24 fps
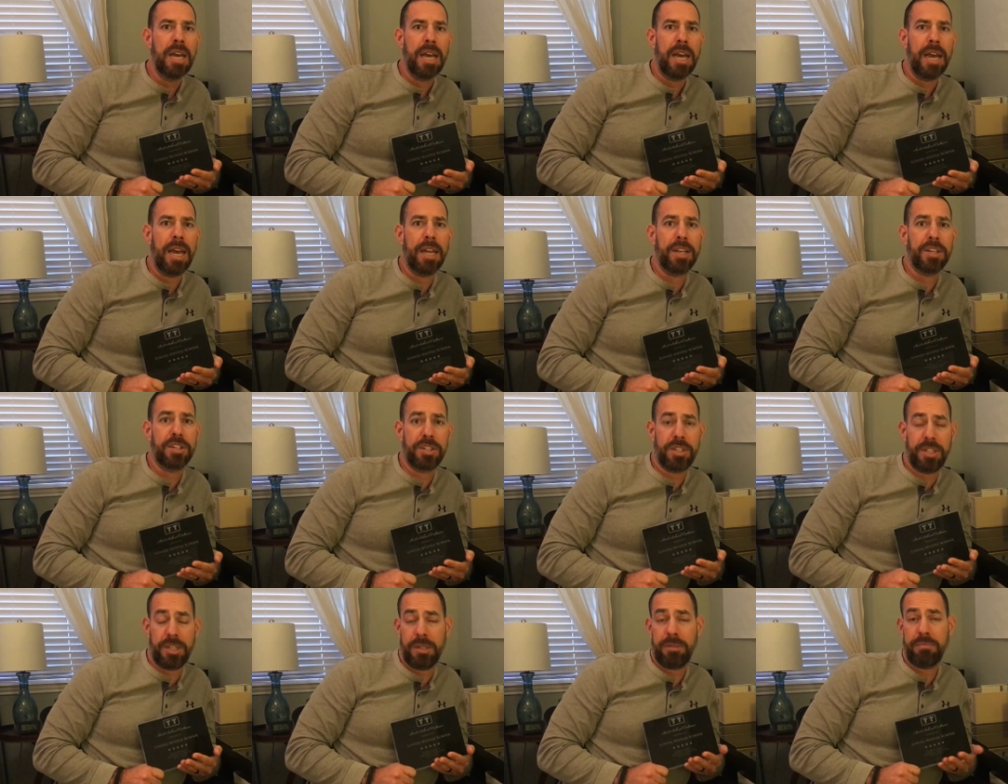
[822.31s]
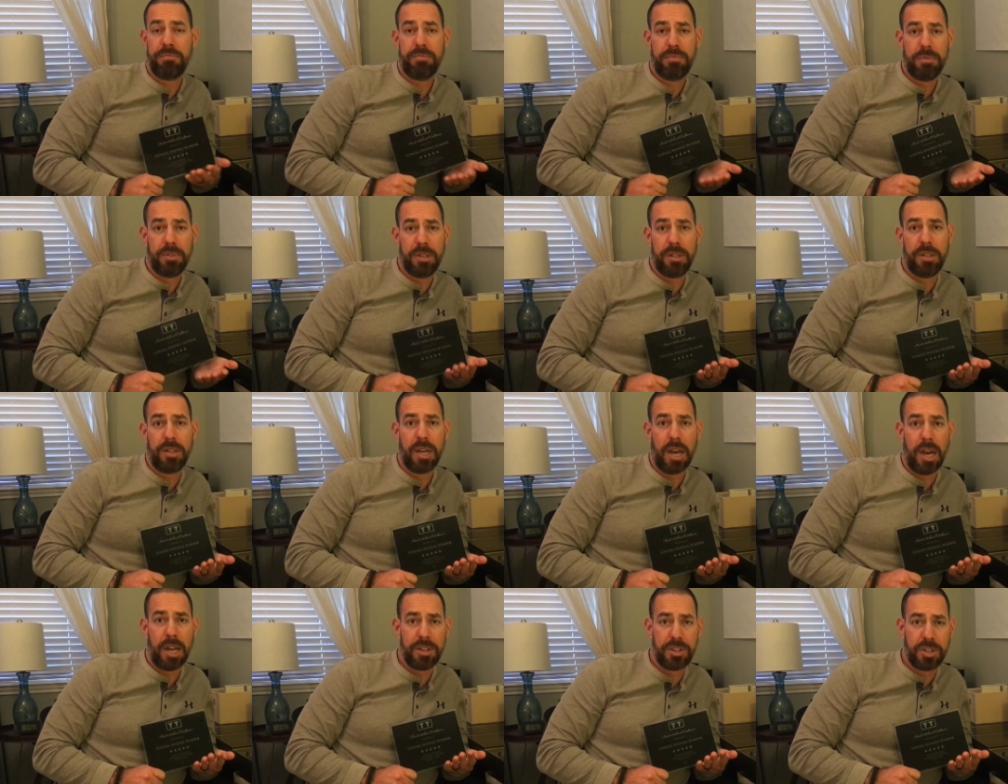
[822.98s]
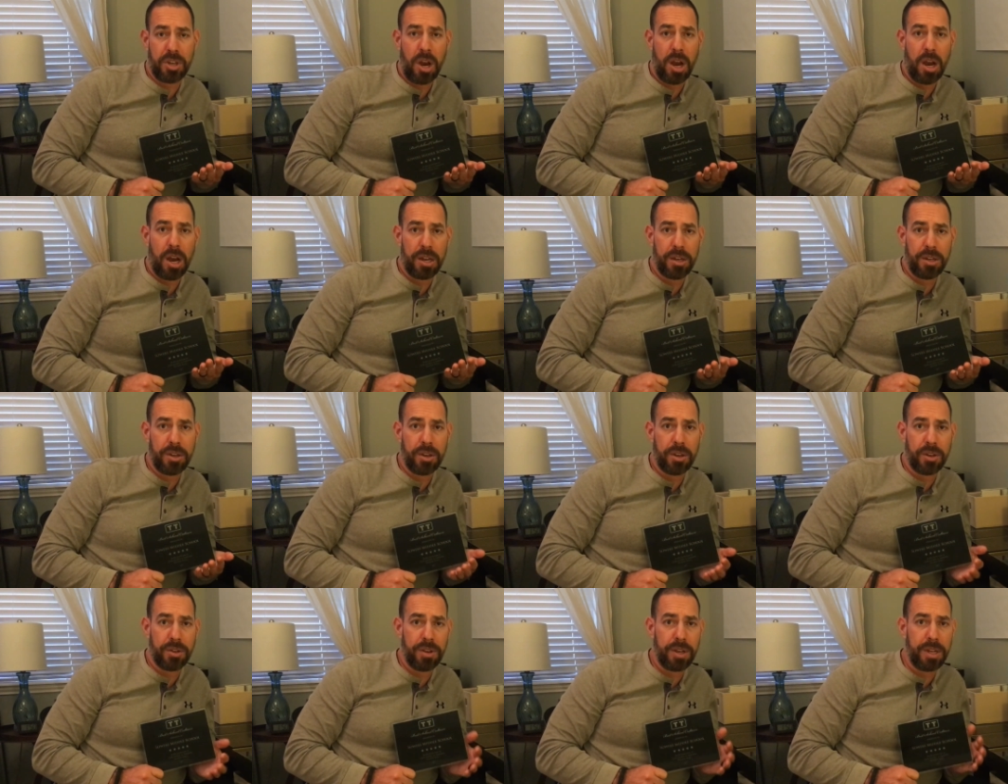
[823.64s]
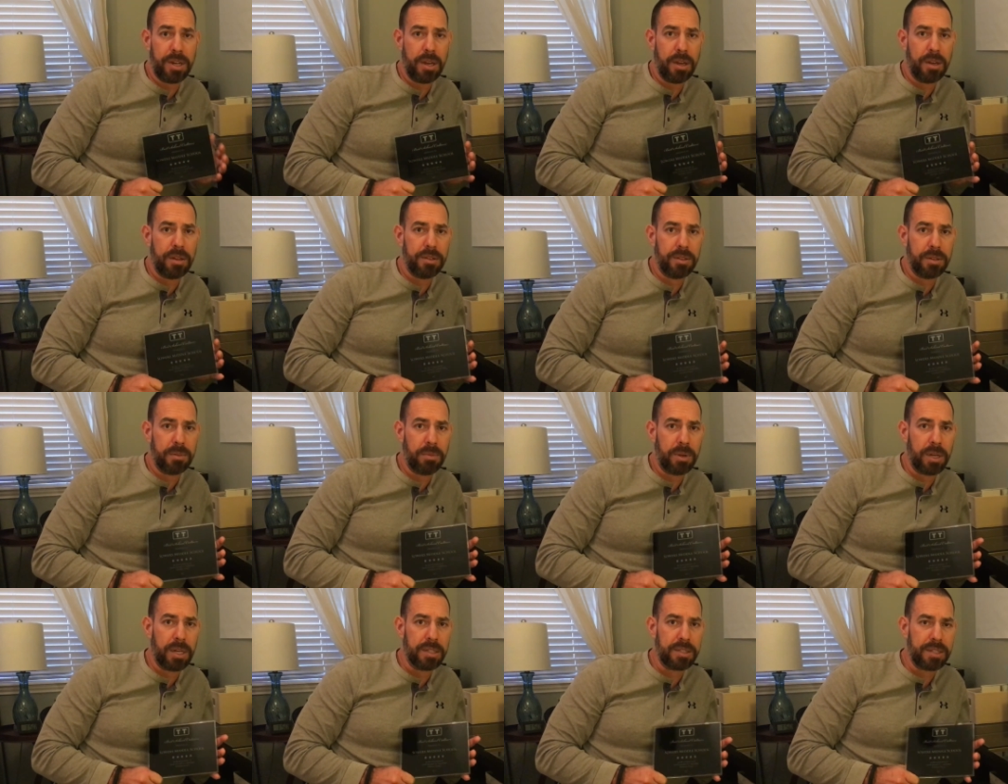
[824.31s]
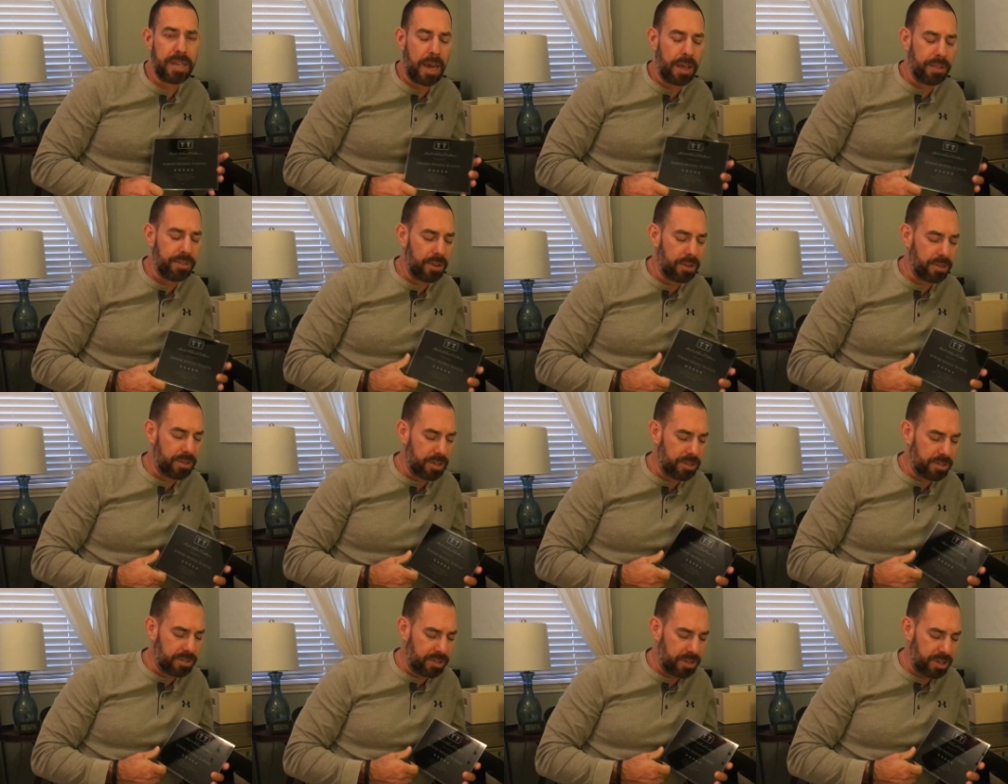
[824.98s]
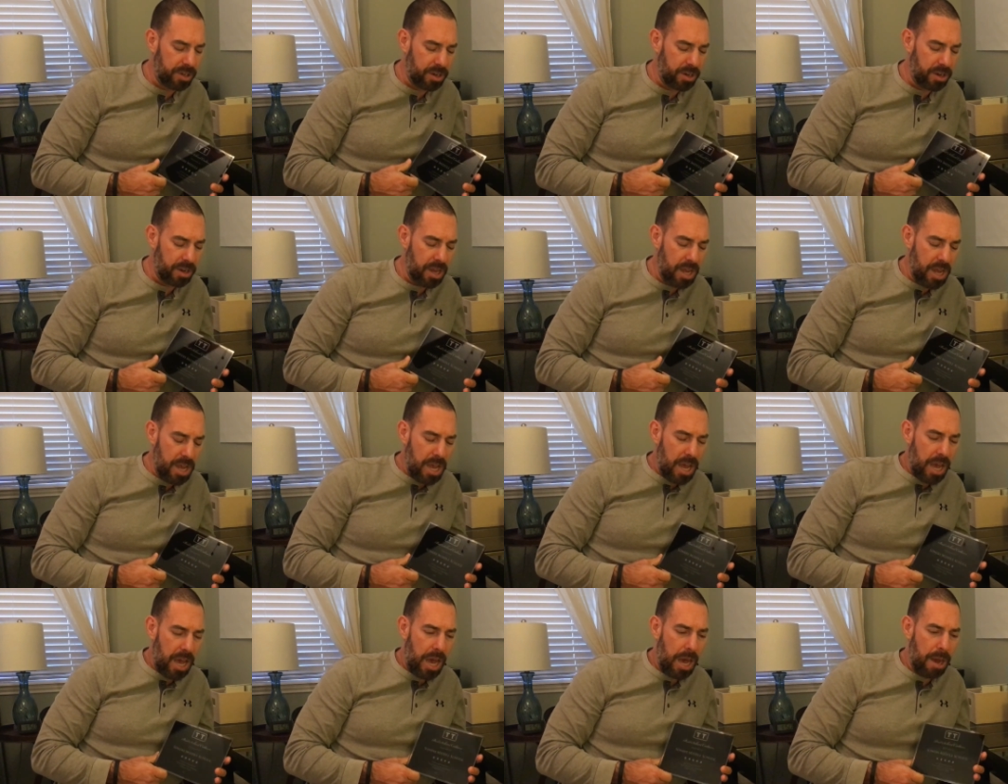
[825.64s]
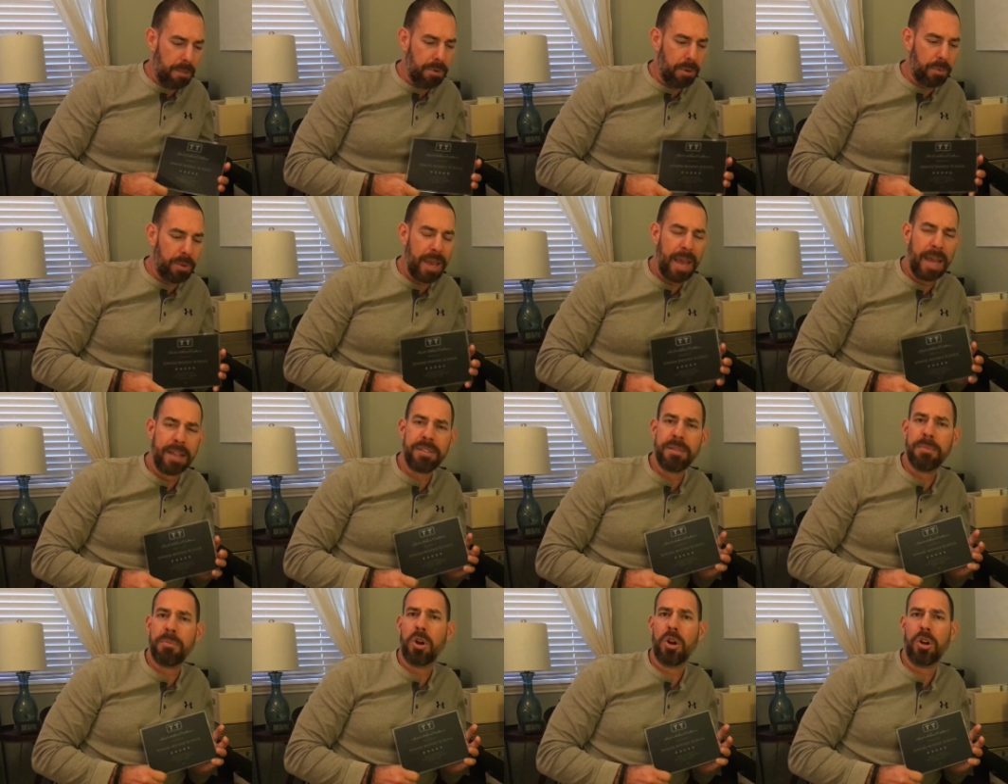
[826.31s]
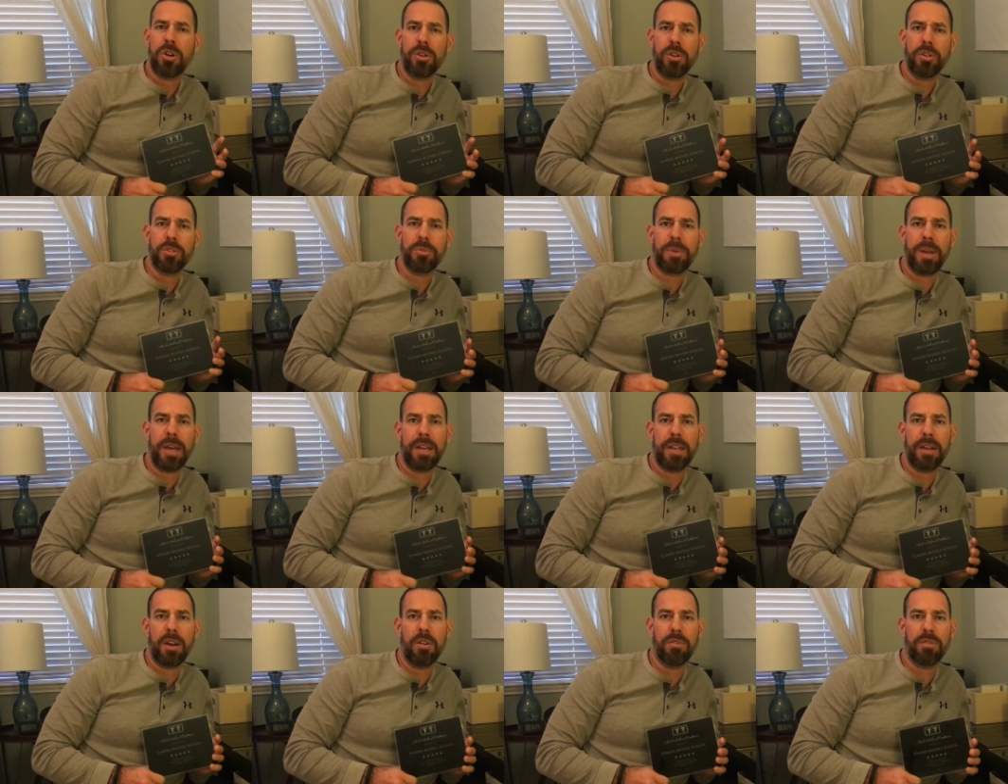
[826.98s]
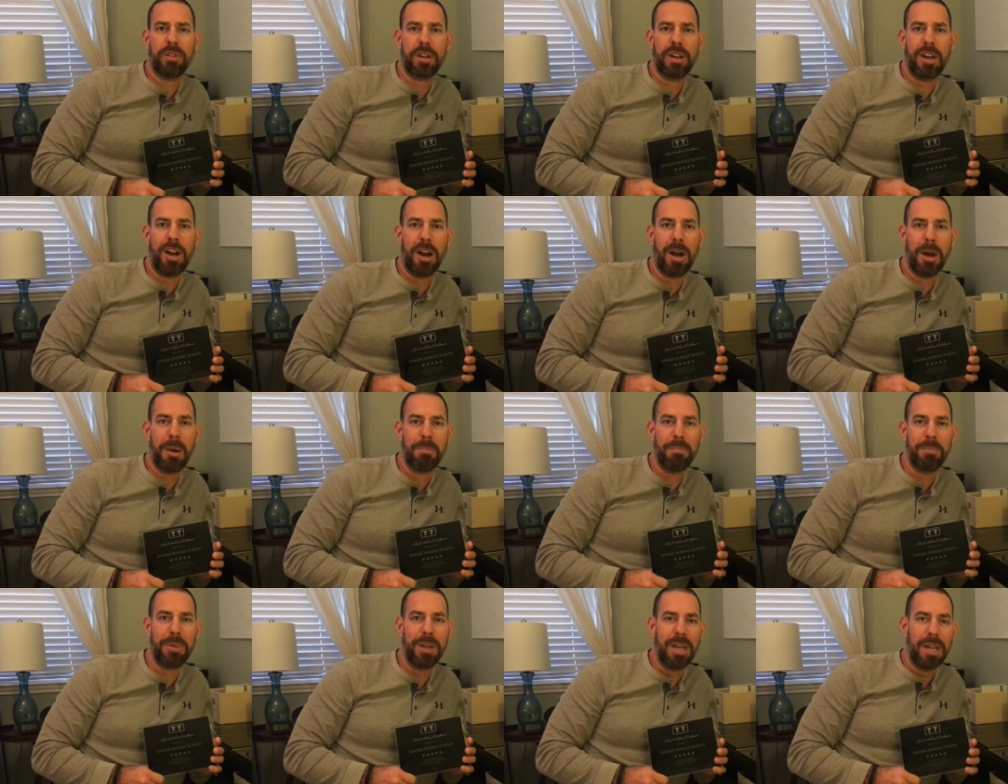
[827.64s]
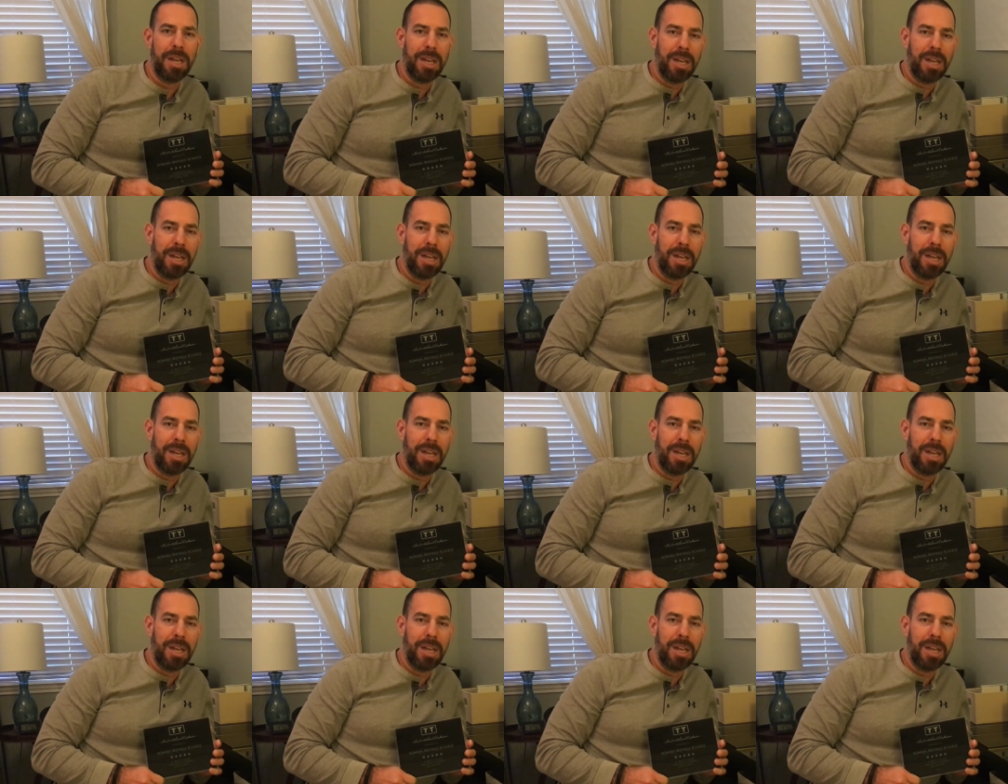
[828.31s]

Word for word: And she got John to agree to, to bring us out there this year. Uh, but we had some hurdles we had to overcome.